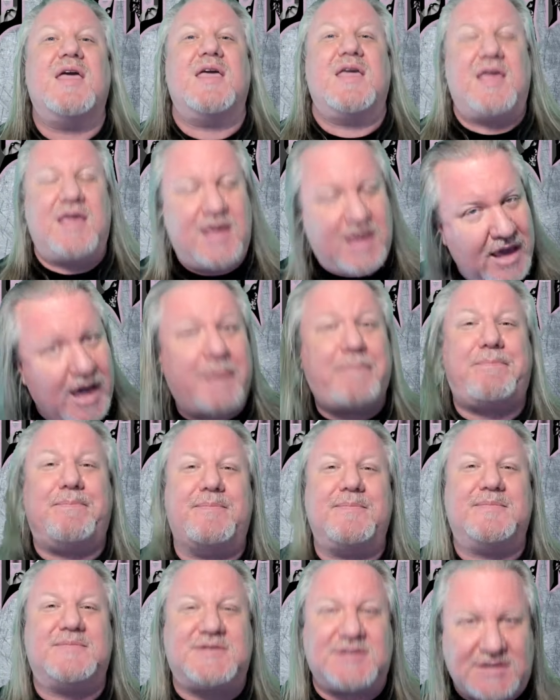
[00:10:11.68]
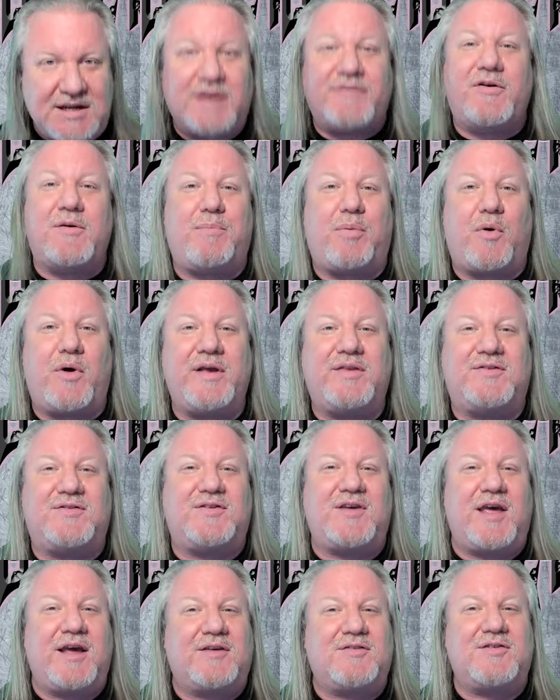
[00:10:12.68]
Yep,
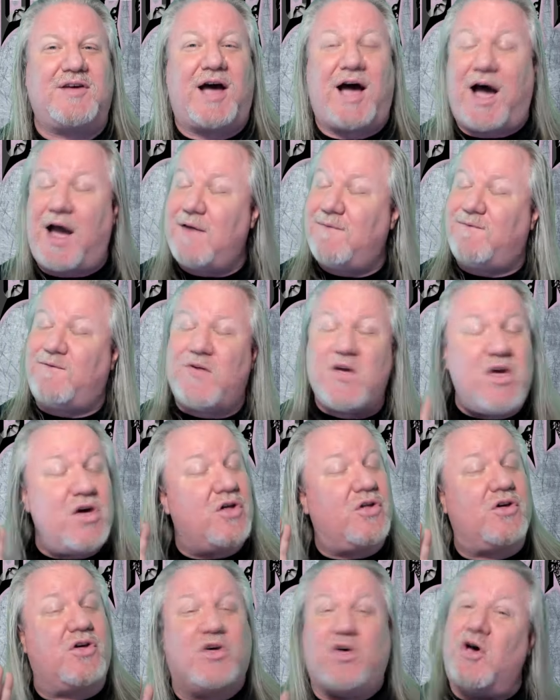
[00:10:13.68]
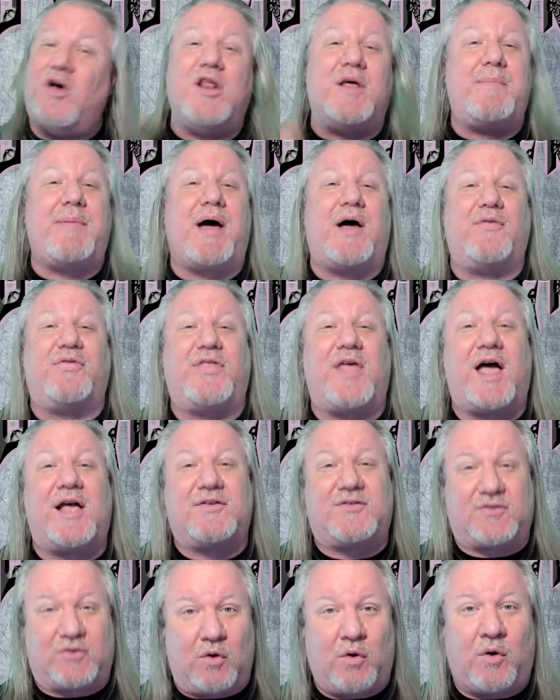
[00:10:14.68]
7.6. I feel good about
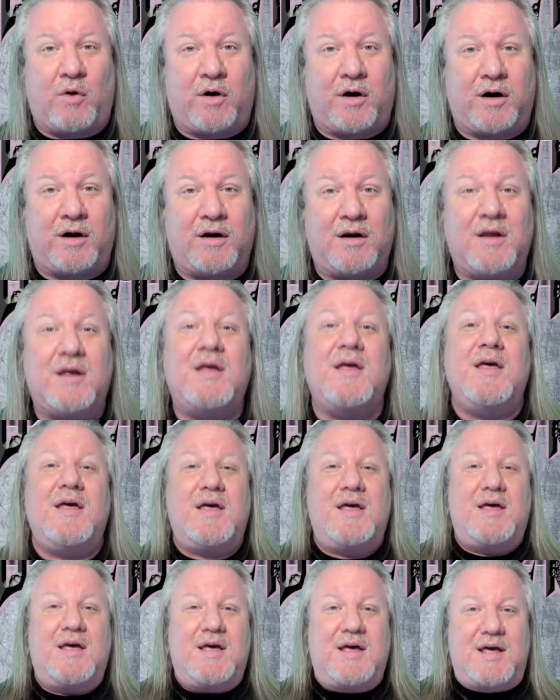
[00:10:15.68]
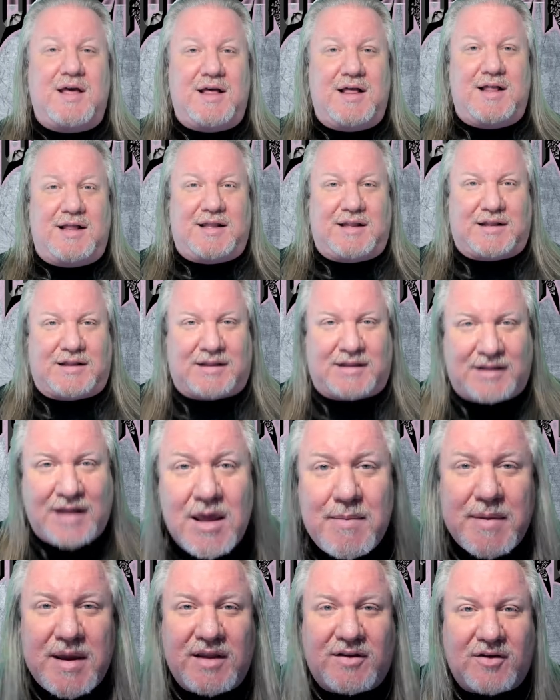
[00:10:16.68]
that score.
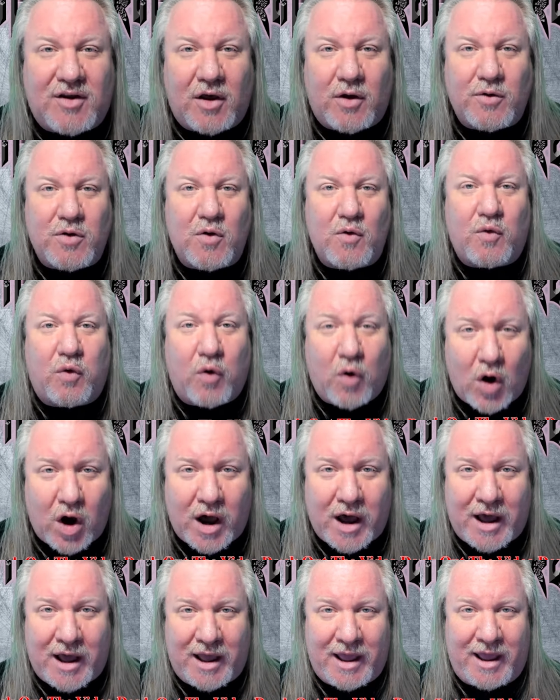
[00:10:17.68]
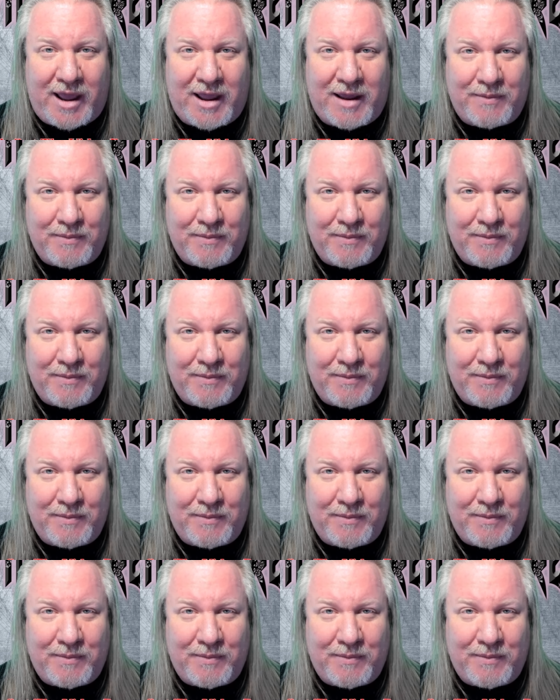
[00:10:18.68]
Let me tell you why.